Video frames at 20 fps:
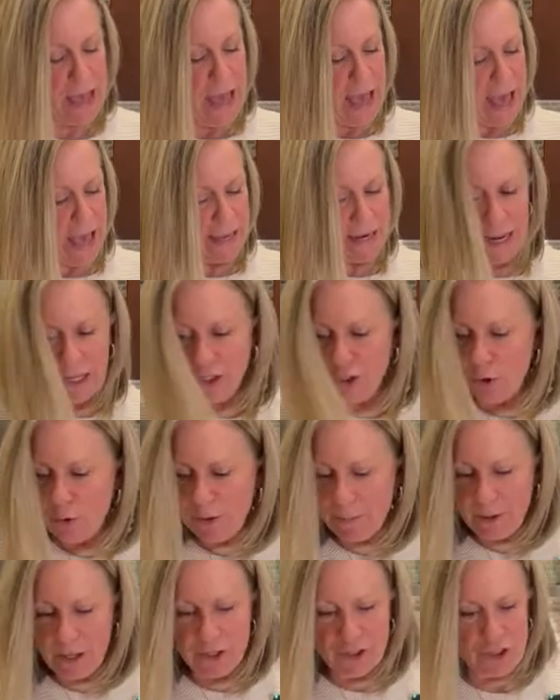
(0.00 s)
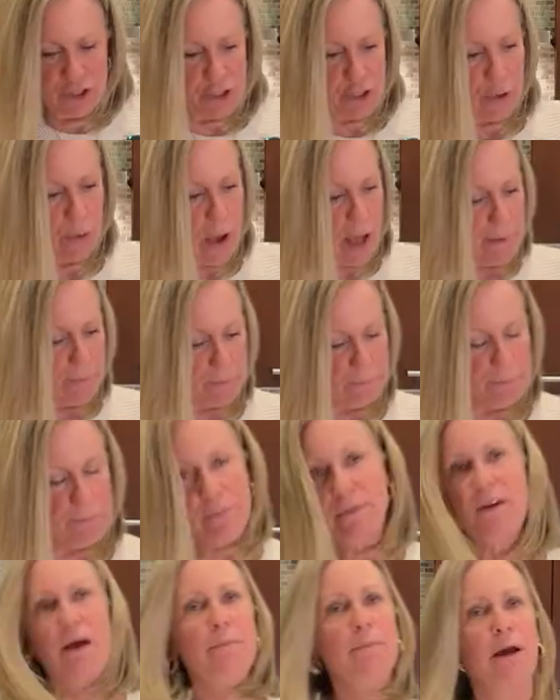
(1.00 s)
you know what I'm going to do?
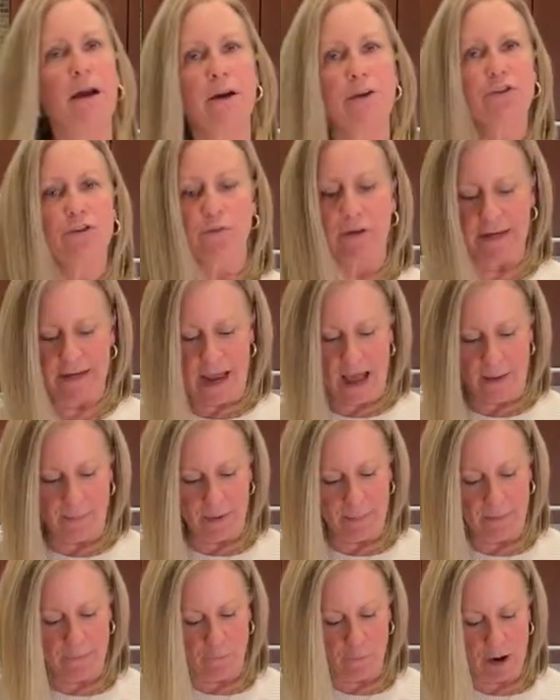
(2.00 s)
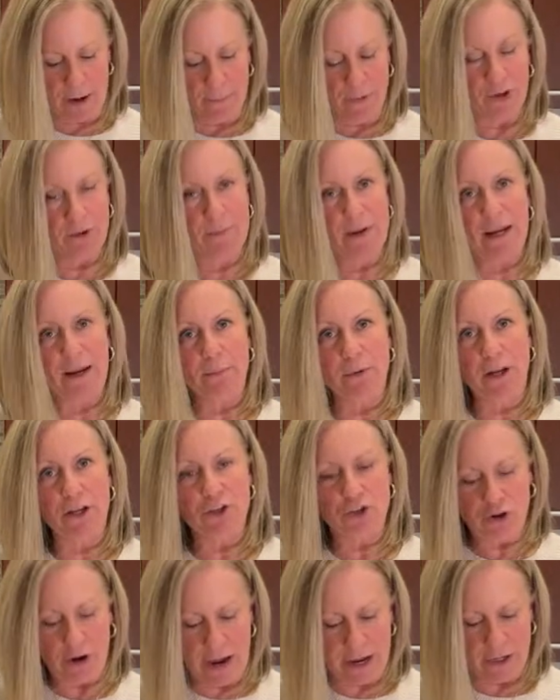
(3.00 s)
I'm not going to do it right now, but before I put them in, I'm going
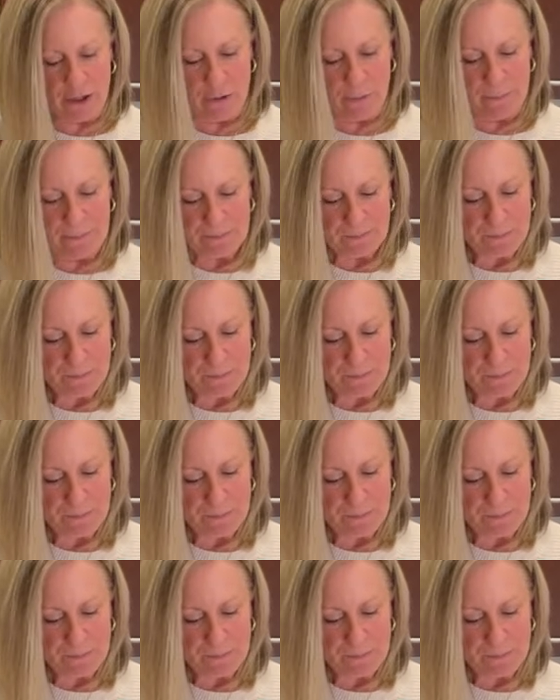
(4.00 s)
to try to